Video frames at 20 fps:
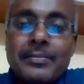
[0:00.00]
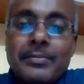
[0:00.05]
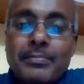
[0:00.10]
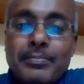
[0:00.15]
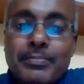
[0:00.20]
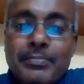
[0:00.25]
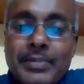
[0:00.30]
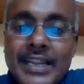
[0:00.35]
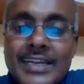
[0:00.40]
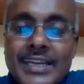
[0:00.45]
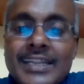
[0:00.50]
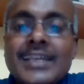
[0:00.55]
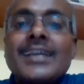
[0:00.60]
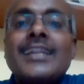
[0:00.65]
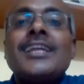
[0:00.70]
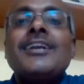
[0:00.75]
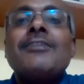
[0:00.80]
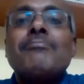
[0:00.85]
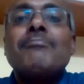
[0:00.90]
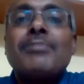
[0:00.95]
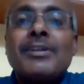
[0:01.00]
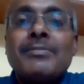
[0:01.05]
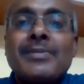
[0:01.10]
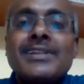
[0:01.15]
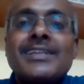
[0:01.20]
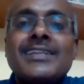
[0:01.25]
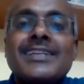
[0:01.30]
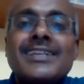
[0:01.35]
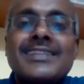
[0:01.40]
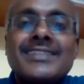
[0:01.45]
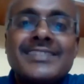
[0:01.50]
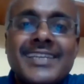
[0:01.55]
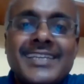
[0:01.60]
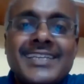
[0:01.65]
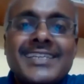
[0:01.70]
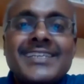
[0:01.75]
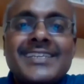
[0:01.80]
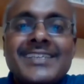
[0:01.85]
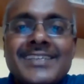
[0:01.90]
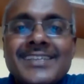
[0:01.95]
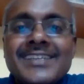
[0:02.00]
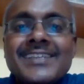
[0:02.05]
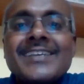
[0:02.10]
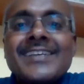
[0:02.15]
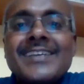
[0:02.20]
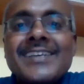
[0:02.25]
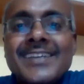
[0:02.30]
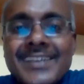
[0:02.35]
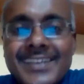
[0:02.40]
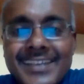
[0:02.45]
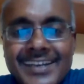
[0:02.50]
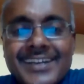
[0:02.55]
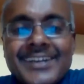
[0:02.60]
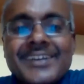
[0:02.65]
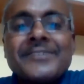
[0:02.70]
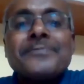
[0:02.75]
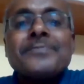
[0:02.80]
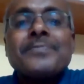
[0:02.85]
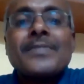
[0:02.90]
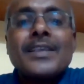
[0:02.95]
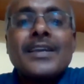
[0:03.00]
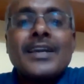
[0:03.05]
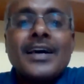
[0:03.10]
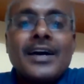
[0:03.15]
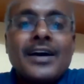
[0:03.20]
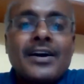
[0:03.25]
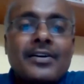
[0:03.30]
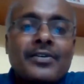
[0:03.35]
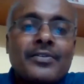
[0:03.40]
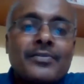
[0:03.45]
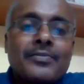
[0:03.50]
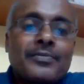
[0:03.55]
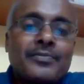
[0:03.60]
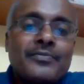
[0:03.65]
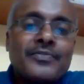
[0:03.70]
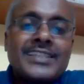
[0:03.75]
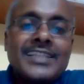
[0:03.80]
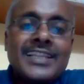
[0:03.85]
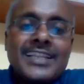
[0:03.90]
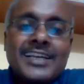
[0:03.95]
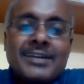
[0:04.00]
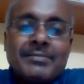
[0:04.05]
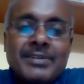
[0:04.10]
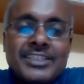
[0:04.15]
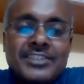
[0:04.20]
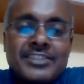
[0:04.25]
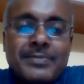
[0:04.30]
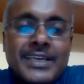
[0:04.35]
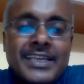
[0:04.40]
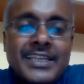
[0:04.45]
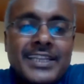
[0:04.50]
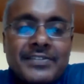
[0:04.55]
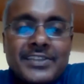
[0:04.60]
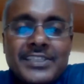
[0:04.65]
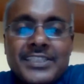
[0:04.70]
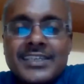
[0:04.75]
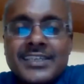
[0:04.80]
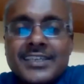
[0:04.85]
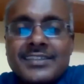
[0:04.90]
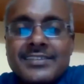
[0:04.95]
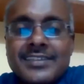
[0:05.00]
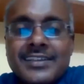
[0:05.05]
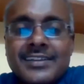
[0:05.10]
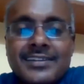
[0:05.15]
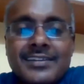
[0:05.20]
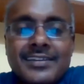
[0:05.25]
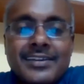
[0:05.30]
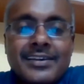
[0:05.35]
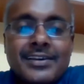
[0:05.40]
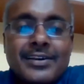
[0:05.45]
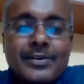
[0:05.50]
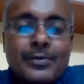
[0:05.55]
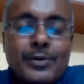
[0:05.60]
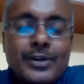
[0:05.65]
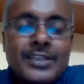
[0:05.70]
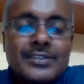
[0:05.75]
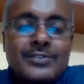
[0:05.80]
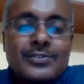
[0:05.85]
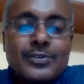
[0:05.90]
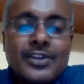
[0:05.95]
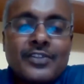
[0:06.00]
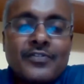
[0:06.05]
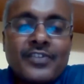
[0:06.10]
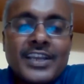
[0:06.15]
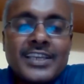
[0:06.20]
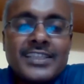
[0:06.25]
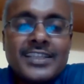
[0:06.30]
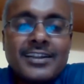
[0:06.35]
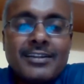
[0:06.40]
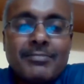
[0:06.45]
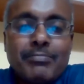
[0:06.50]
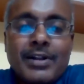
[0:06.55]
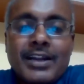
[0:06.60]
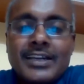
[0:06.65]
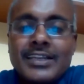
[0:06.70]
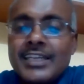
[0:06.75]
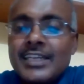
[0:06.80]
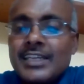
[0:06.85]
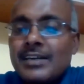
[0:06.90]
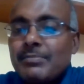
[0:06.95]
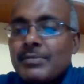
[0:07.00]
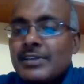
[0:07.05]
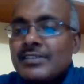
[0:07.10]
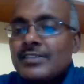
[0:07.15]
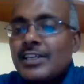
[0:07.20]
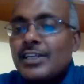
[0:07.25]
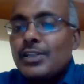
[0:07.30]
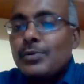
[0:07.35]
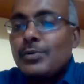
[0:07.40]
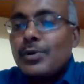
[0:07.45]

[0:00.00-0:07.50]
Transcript: practically implemented at site. Yeah. Final comments by Ravi Shankar sir. What is your final parting comments that you